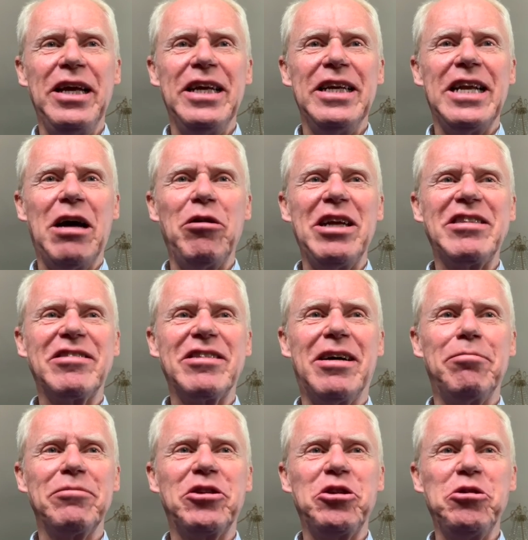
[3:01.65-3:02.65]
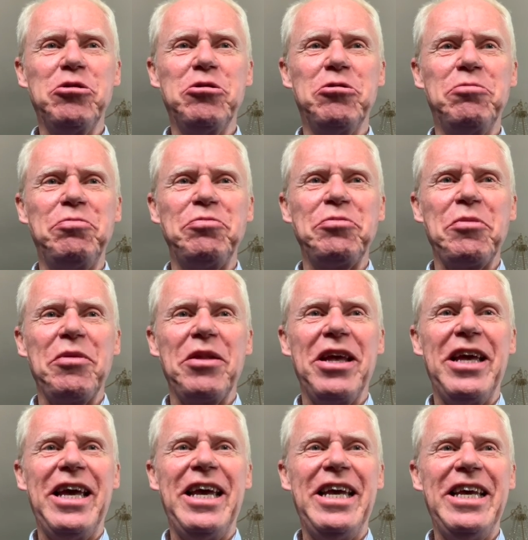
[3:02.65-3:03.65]
Now let's come to
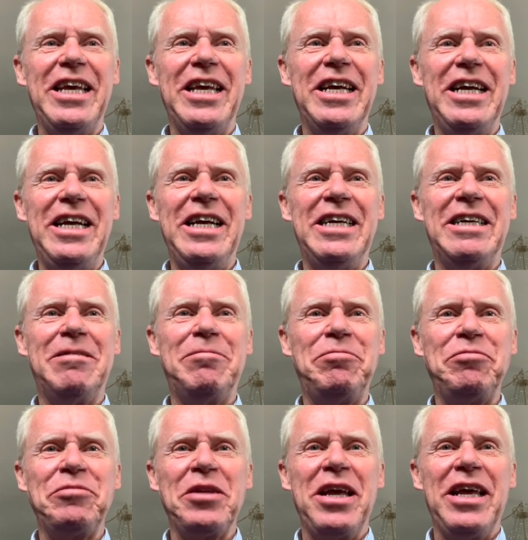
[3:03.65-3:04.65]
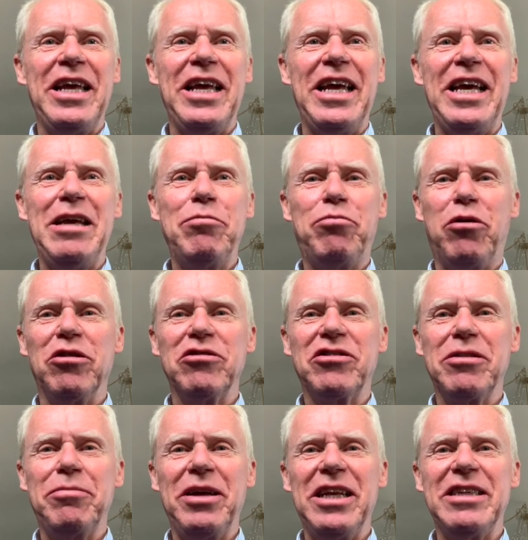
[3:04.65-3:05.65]
a
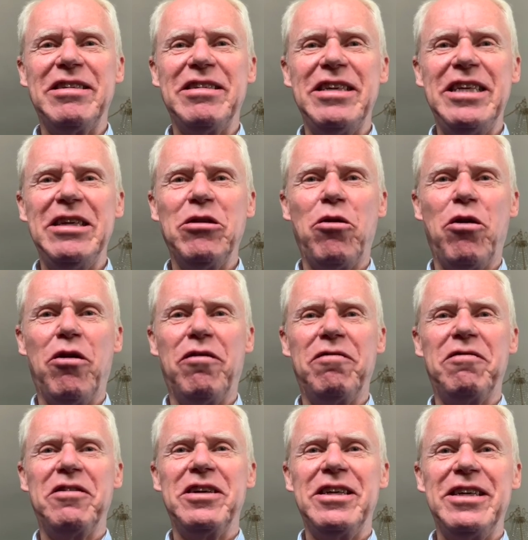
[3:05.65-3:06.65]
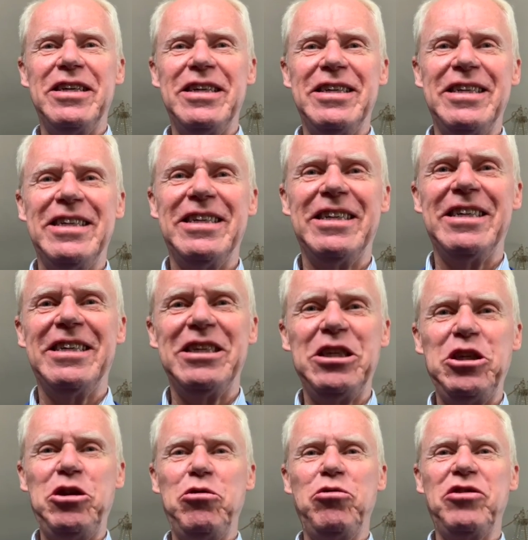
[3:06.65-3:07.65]
possibility of
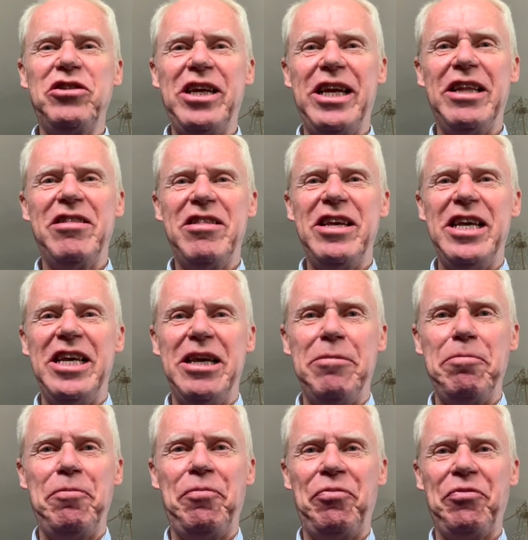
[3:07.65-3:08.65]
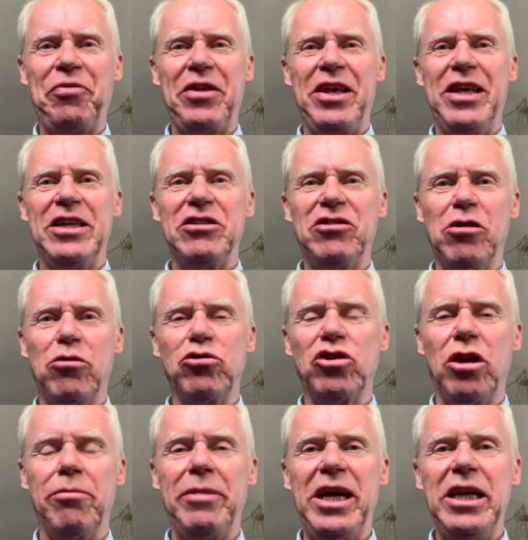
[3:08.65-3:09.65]
using the
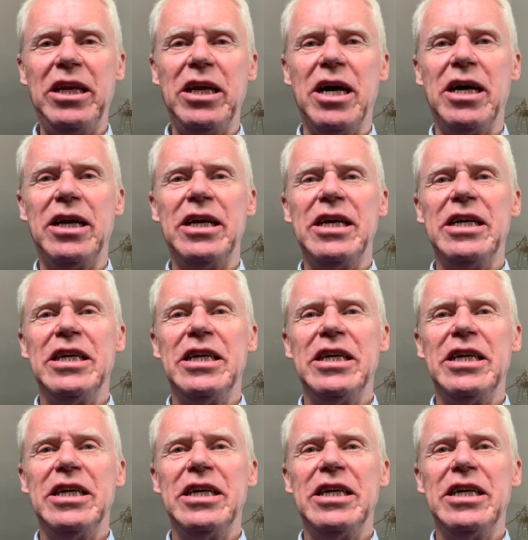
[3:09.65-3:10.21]
social media.